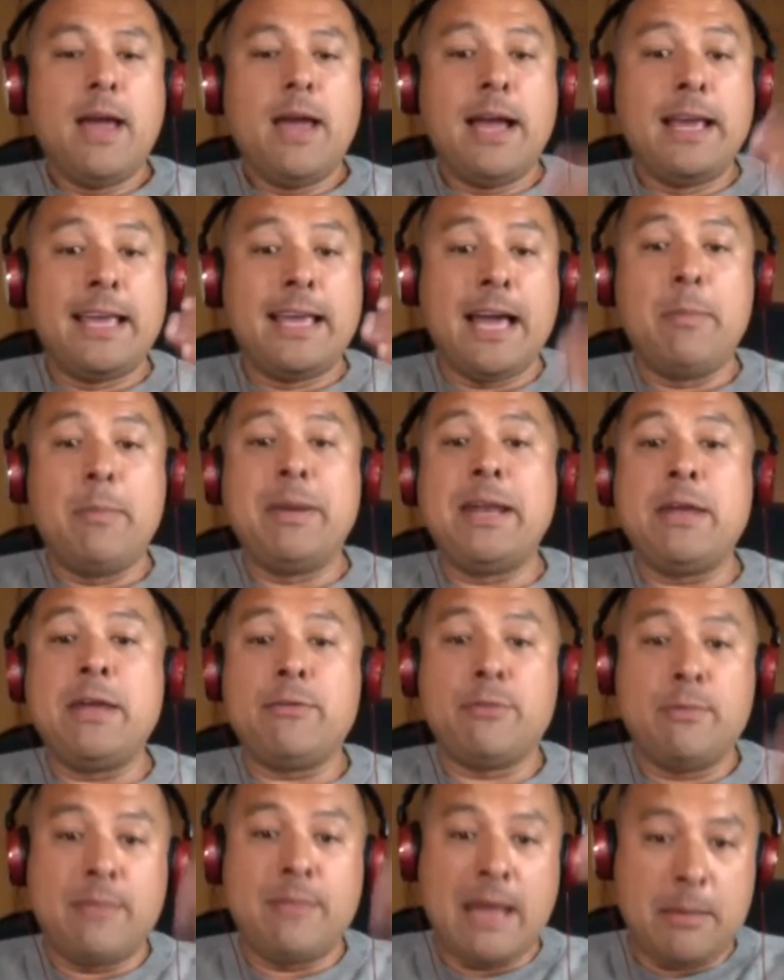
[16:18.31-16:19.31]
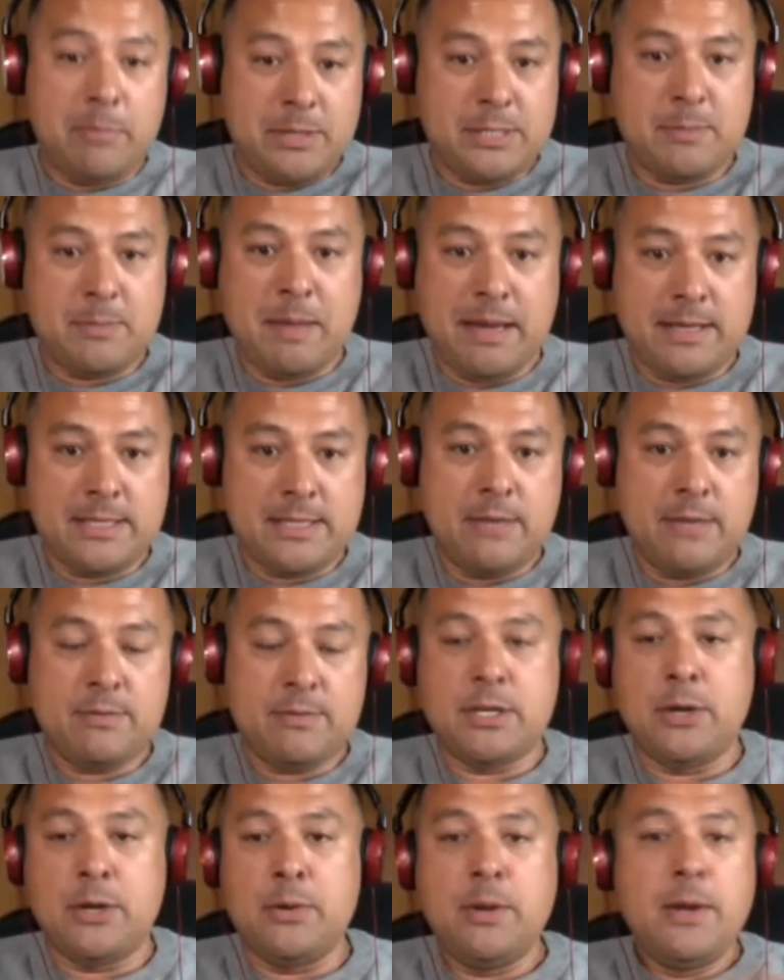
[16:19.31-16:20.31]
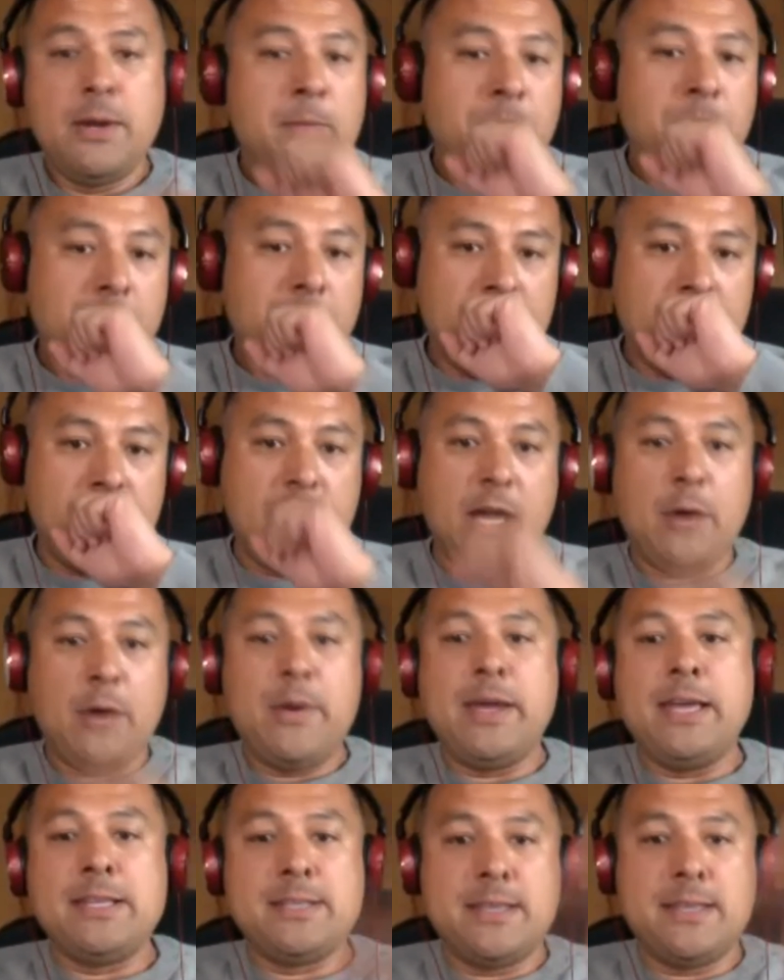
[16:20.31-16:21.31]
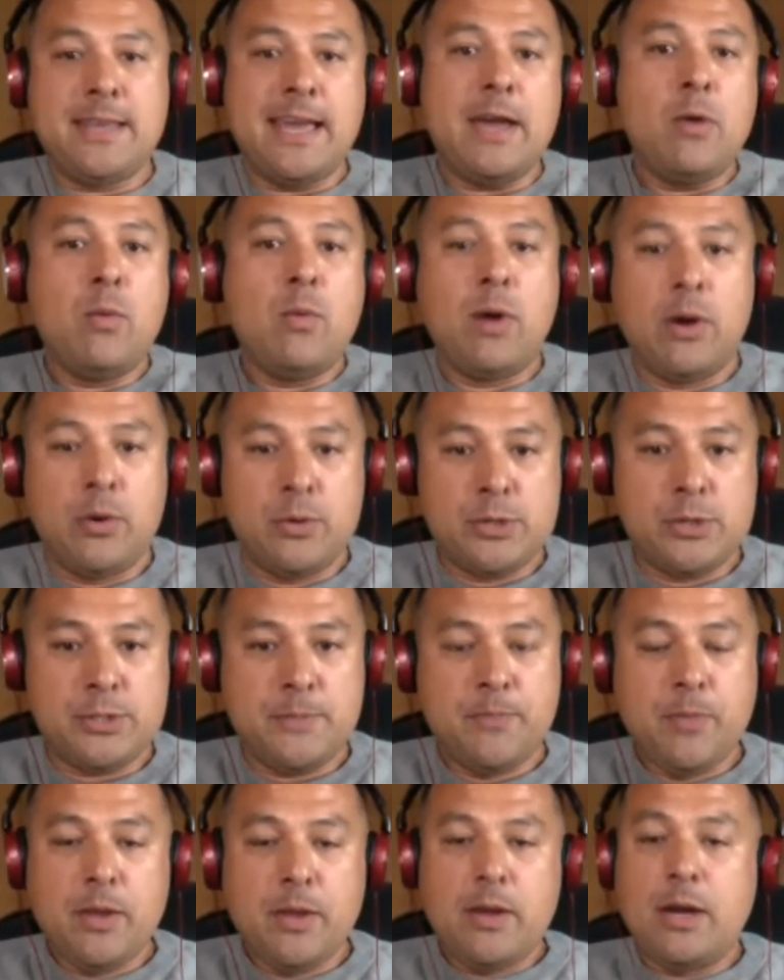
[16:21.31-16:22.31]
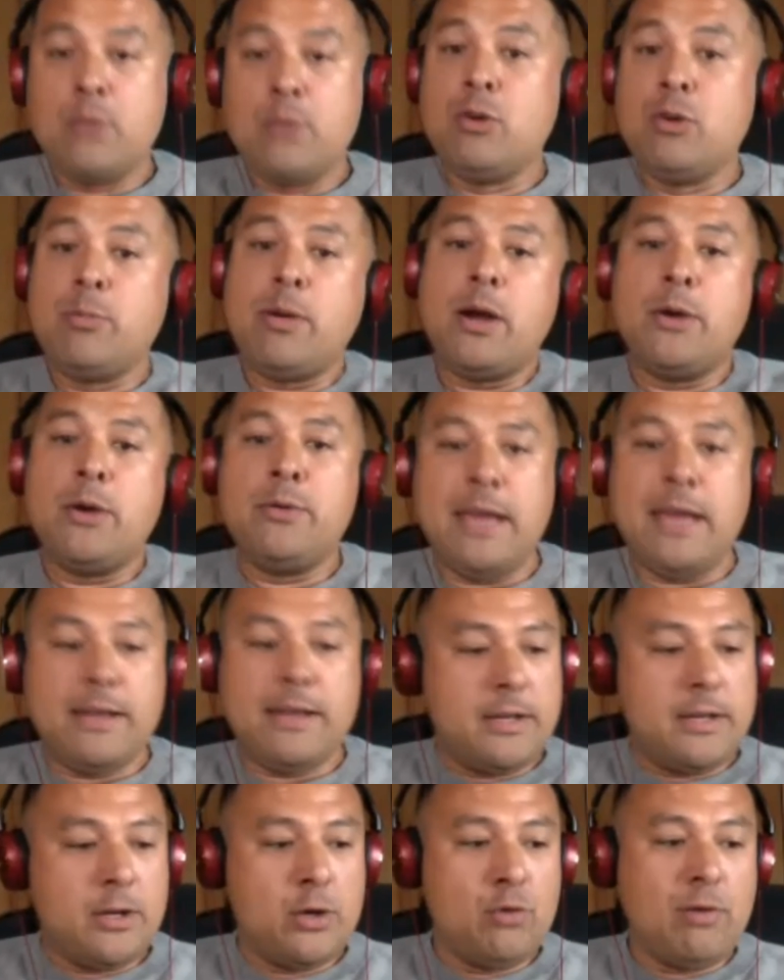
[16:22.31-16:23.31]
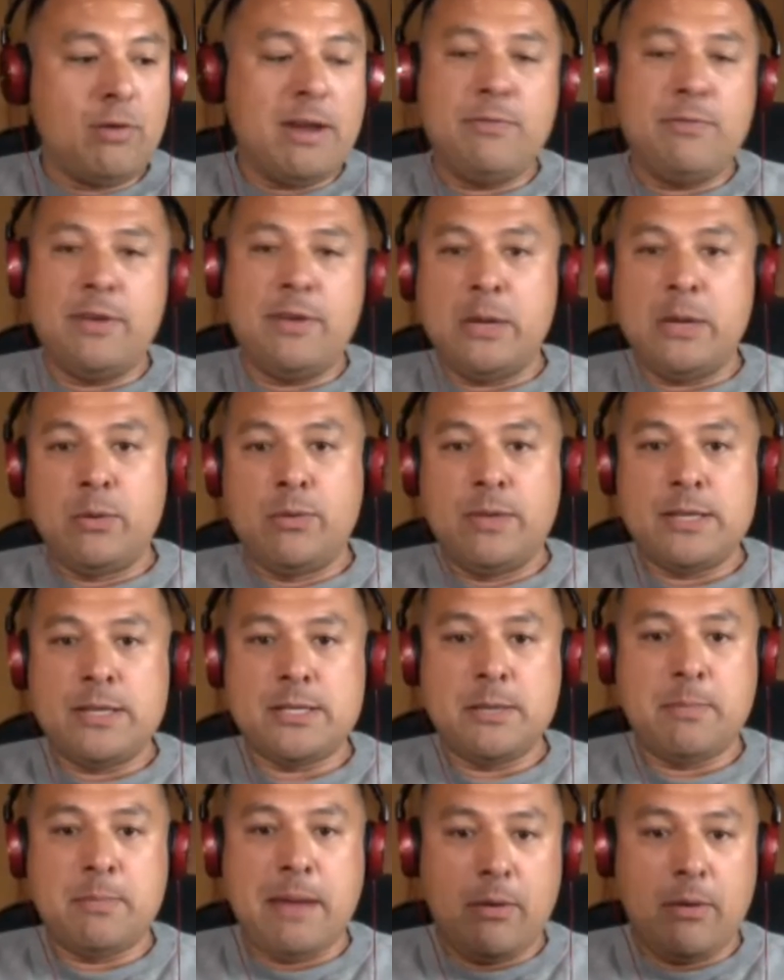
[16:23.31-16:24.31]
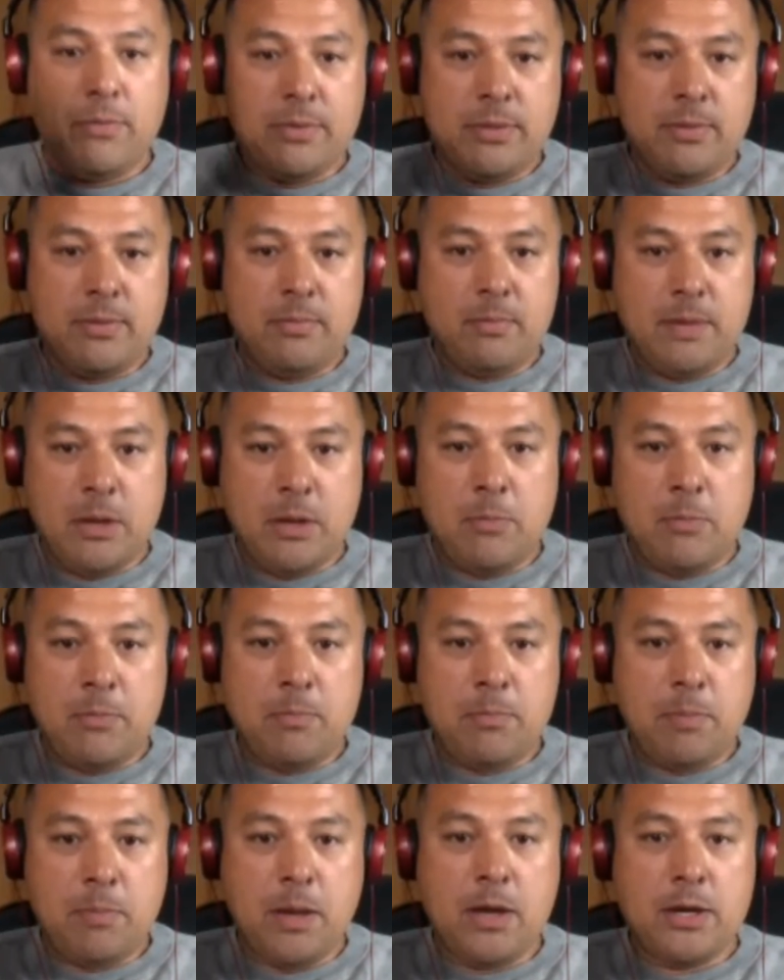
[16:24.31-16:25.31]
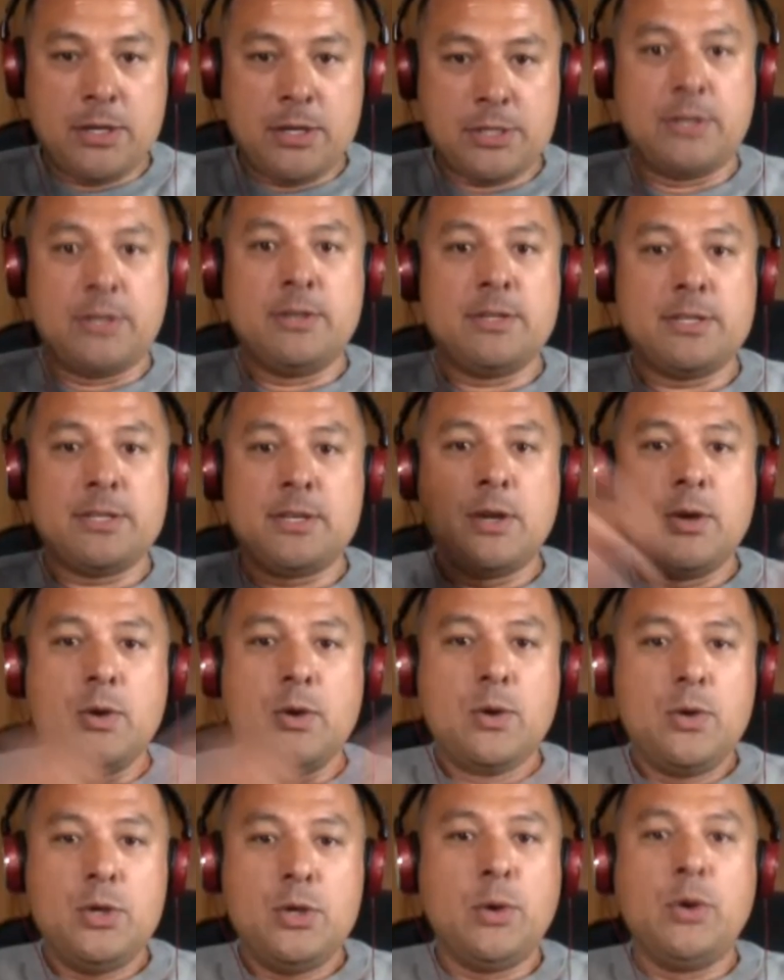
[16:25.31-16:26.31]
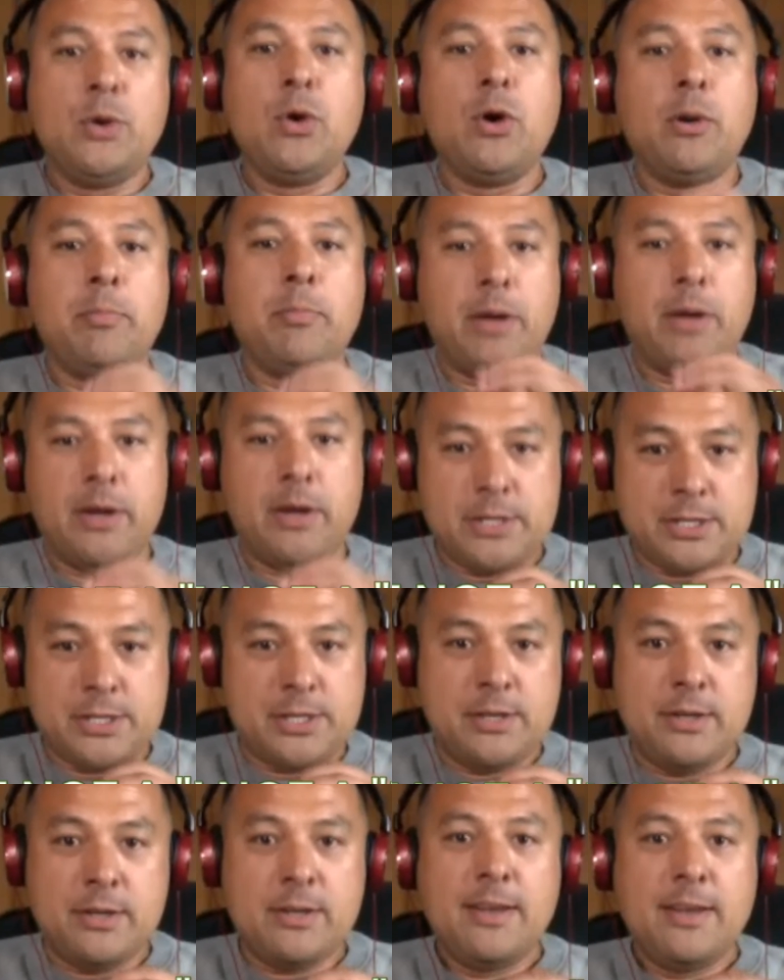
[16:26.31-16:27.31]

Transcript: And come at it from that perspective. So if you're going into their world, and Robert O'Deck did a great video on this about, you know, persons. You are not a person.